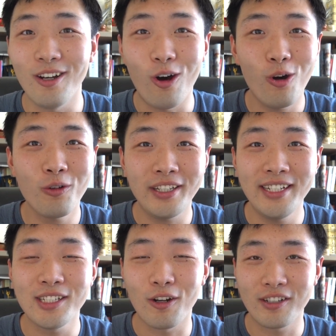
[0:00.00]
All
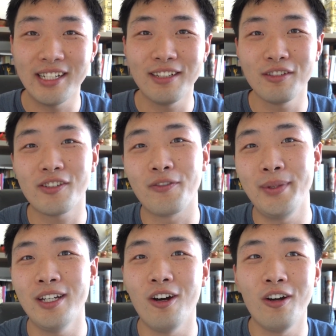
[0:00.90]
these are signals for
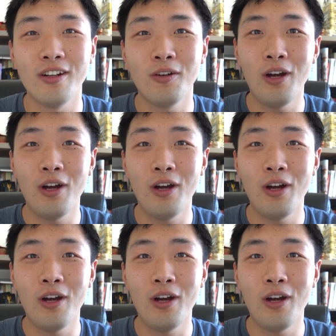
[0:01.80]
me on